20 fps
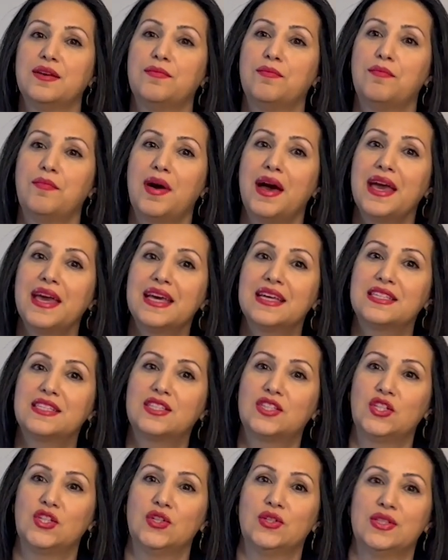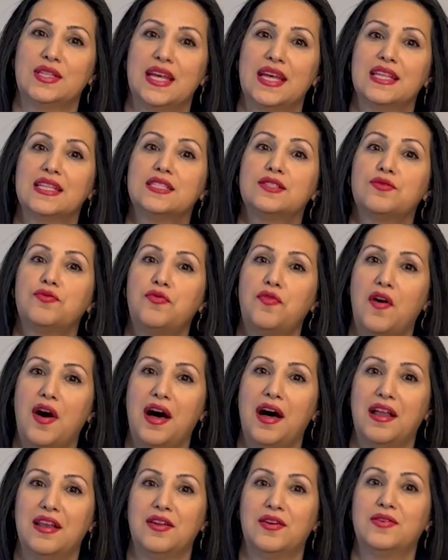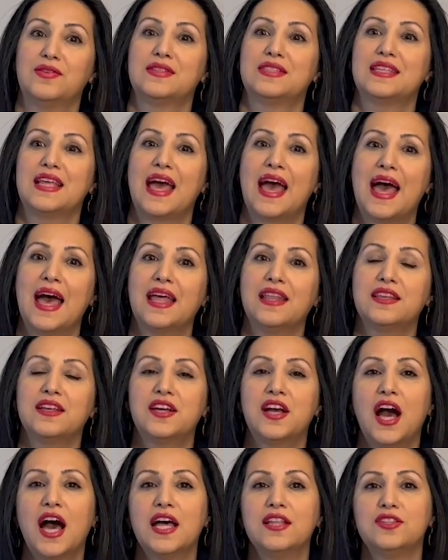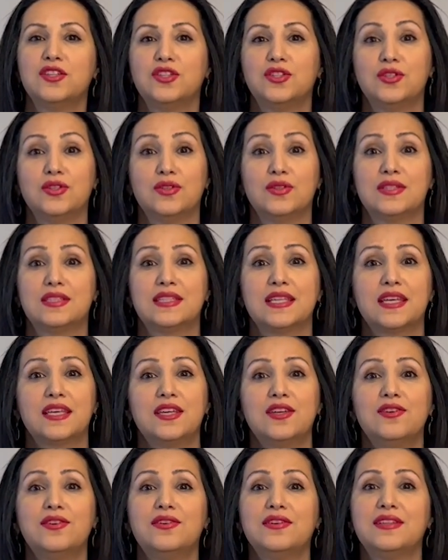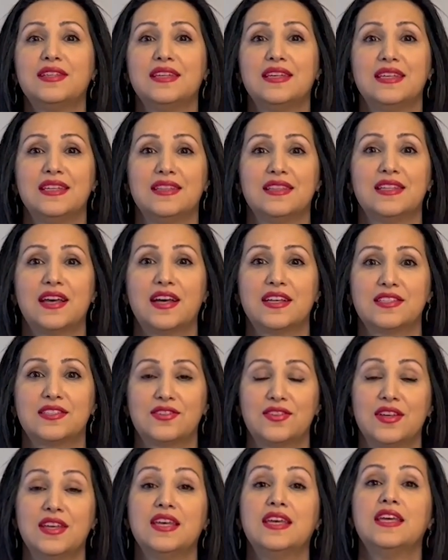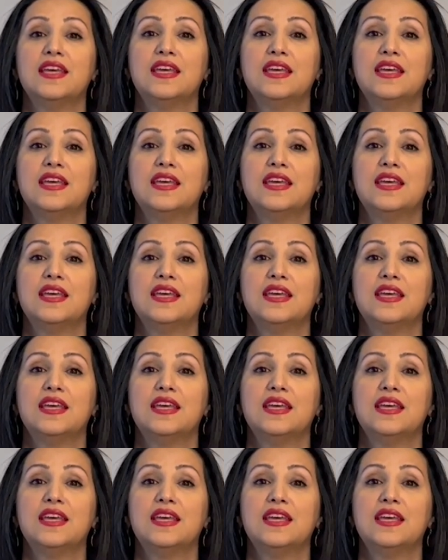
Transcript: my students follows and got to security industry